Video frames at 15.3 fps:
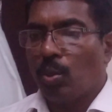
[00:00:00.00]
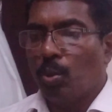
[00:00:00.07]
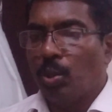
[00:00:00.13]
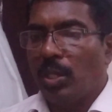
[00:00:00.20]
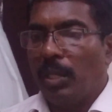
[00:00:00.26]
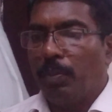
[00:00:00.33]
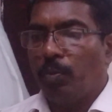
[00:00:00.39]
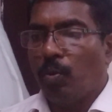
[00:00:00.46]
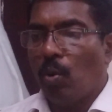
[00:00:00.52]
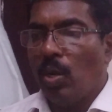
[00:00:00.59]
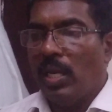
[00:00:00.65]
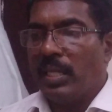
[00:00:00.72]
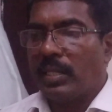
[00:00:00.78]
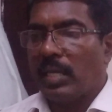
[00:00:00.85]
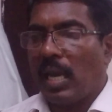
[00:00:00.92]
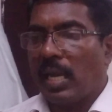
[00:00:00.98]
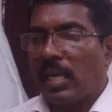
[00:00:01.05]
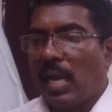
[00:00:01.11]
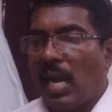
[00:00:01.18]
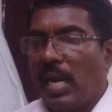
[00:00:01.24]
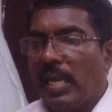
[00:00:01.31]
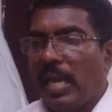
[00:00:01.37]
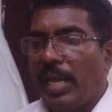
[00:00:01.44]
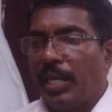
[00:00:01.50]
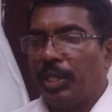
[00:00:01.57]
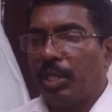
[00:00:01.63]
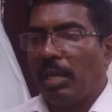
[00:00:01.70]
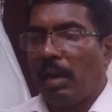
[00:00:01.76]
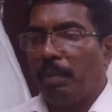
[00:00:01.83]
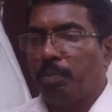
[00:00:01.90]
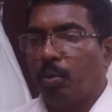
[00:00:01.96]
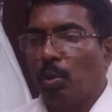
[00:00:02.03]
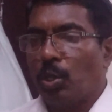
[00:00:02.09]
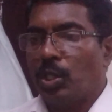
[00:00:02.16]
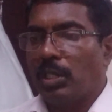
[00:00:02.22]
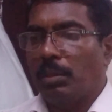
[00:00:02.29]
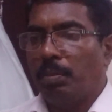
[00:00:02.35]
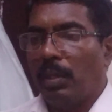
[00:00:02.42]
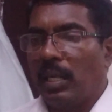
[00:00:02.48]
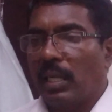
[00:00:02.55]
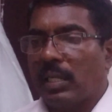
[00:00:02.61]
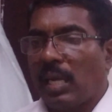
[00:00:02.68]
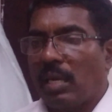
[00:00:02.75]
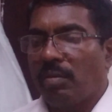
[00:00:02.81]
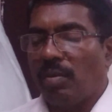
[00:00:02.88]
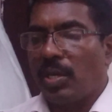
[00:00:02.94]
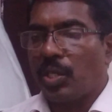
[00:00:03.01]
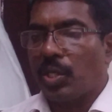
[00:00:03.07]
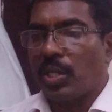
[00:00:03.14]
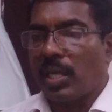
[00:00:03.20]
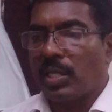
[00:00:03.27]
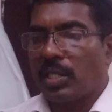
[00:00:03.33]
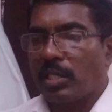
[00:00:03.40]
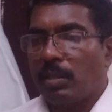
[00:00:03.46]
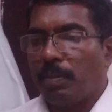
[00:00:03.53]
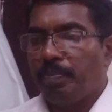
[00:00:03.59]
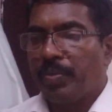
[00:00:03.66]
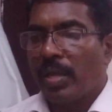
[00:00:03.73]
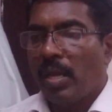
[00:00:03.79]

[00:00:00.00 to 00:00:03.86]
to the police on allegation of forcible conversions.